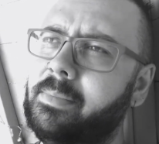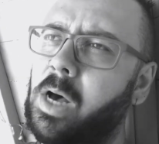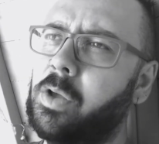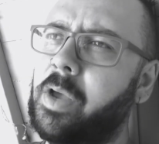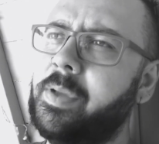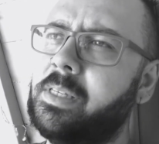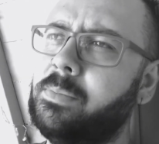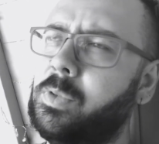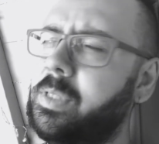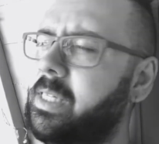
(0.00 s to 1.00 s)
I'll go into
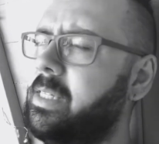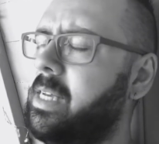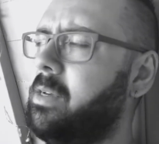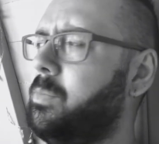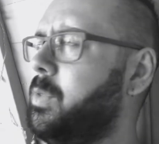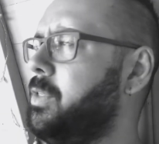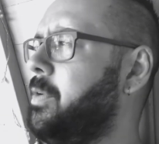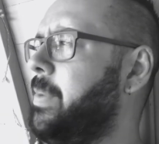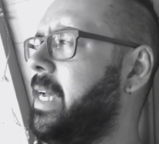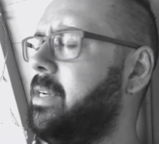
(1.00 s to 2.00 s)
more detail. We'll do
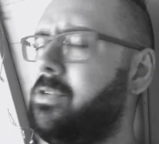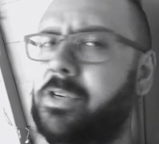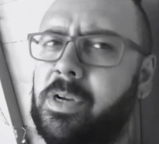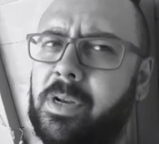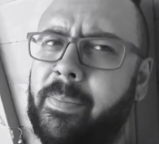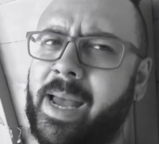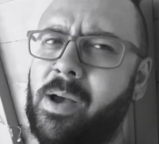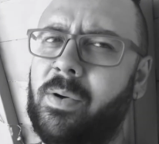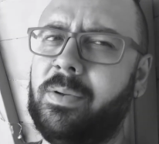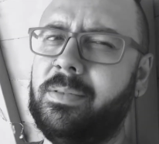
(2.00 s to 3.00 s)
a Patreon
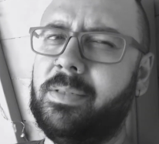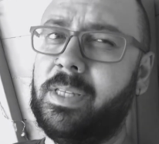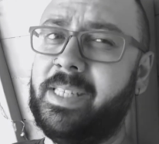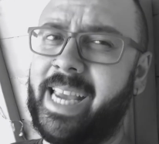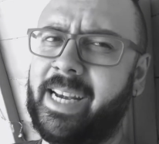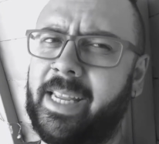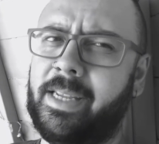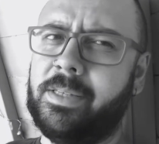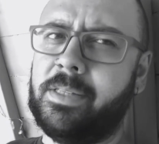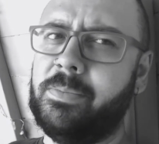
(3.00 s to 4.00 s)
about the
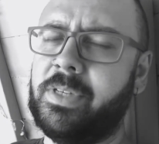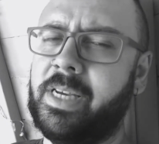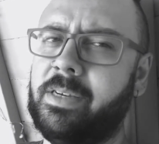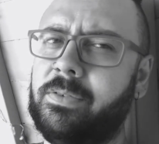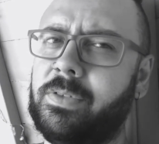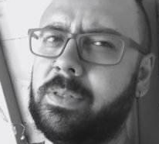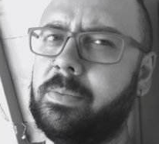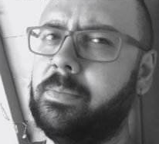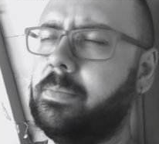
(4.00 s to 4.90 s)
techniques themselves.